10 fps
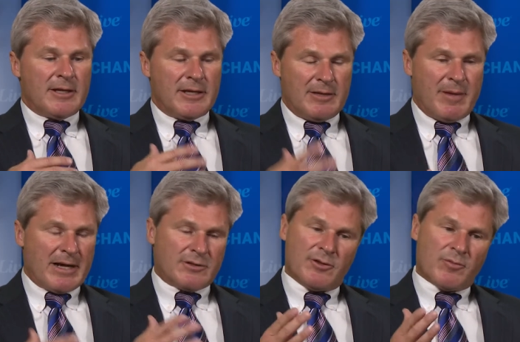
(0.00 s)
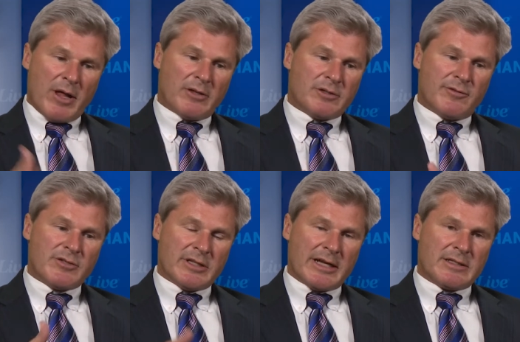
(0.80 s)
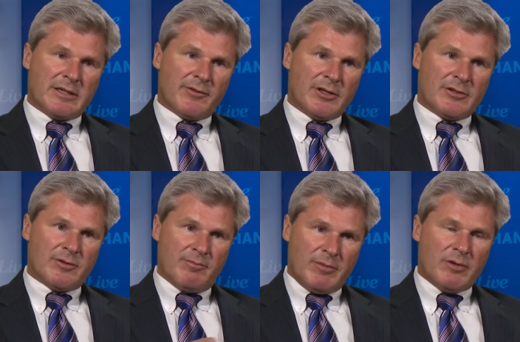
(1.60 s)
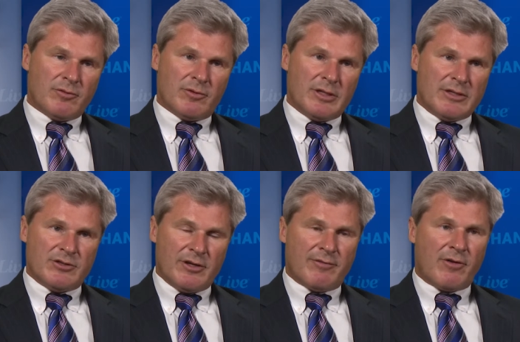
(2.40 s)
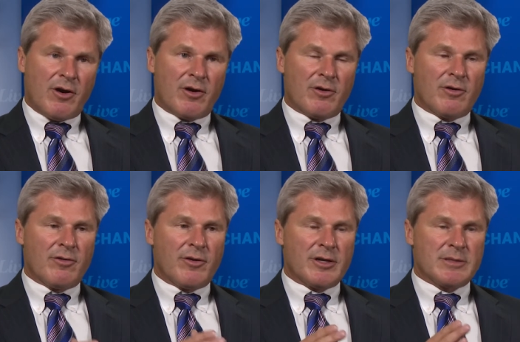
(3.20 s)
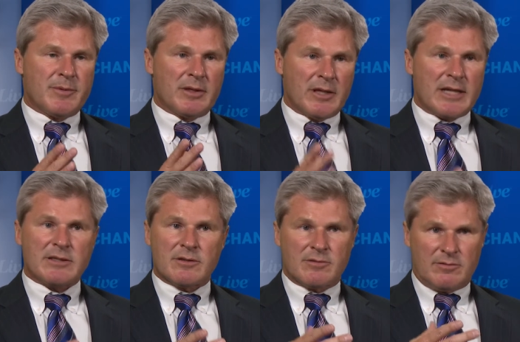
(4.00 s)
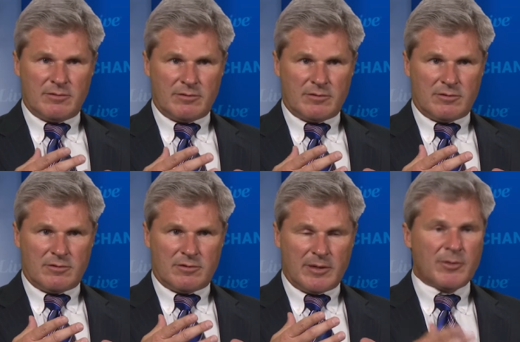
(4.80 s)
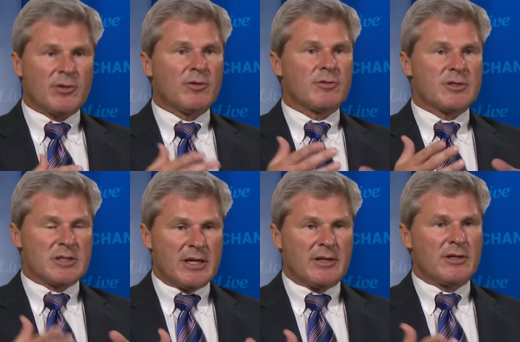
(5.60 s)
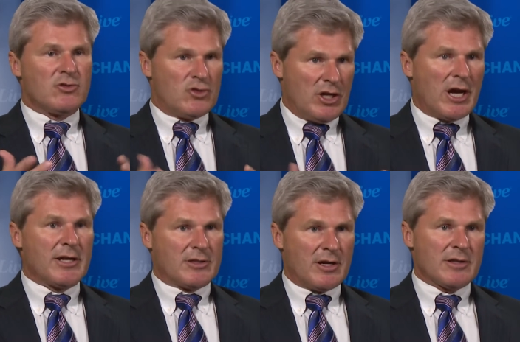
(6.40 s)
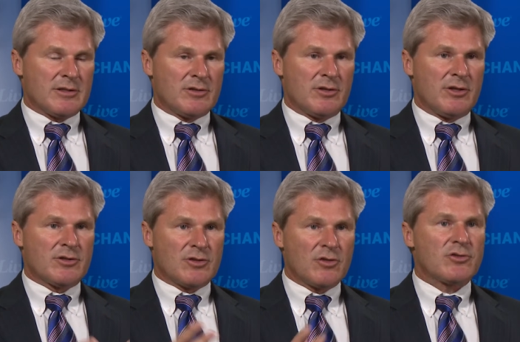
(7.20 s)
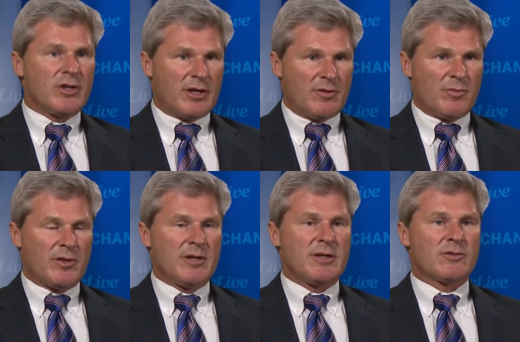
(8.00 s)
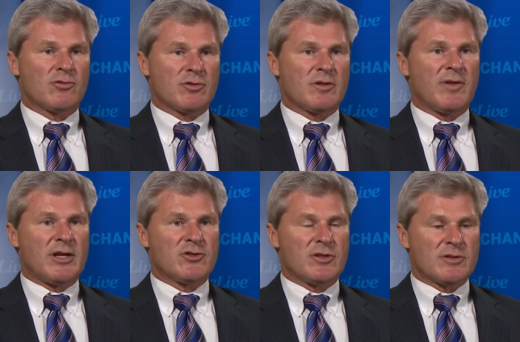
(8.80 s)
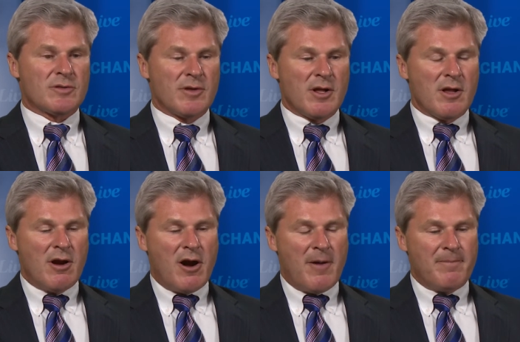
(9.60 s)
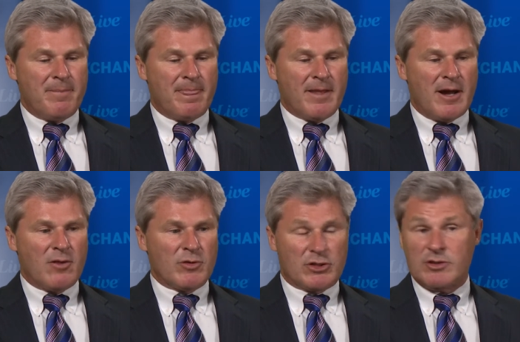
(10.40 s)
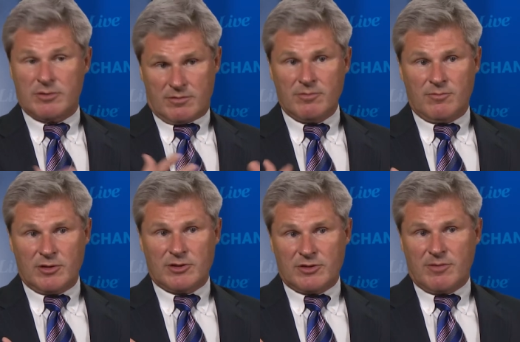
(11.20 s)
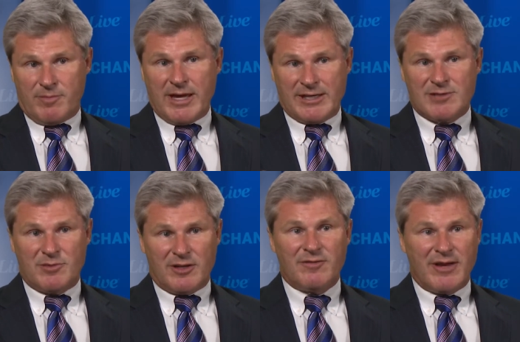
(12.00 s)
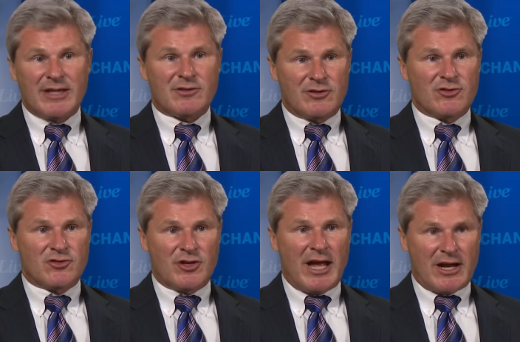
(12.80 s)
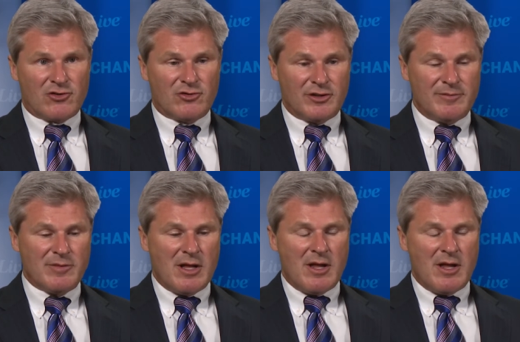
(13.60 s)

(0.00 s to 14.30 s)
Getting back to the relative selectivity to mutant EGFR, there has been less typical skin and GI toxicity associated with these sorts of agents, um, uh, which, is, which is a management advantage, actually.